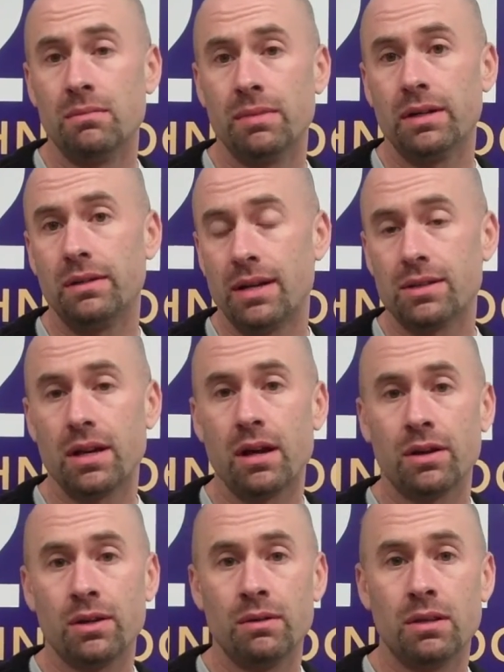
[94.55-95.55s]
but as I
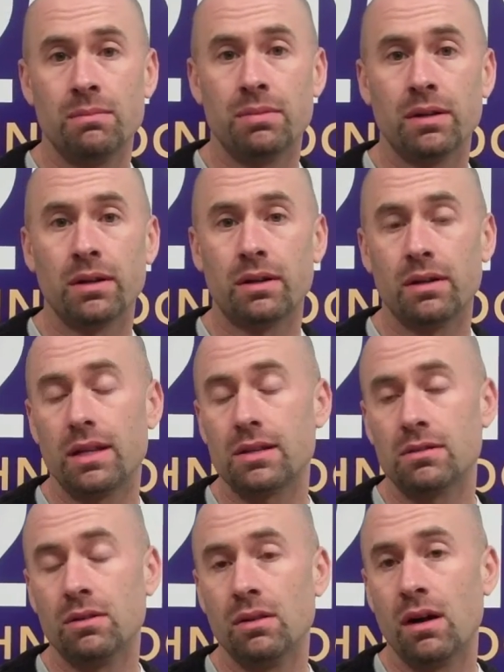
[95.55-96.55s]
argue in the book,
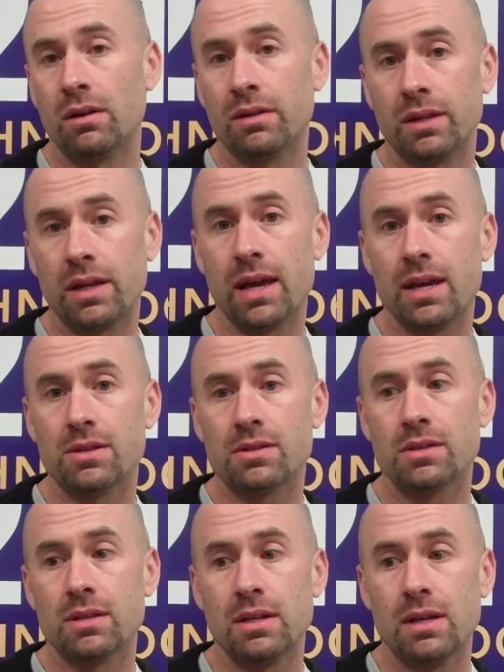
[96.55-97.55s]
that's no longer the
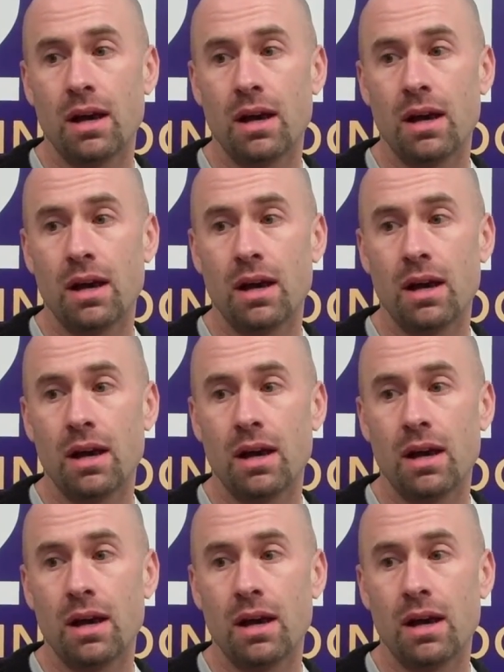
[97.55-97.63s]
case.